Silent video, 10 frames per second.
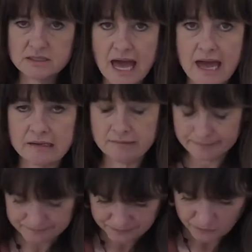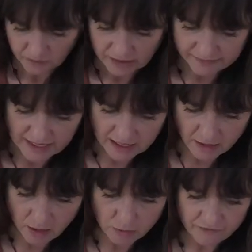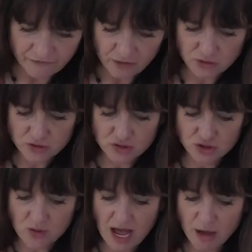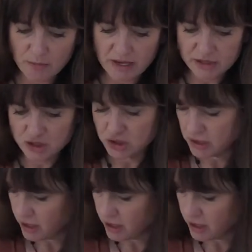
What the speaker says: satin, and that all refers to how much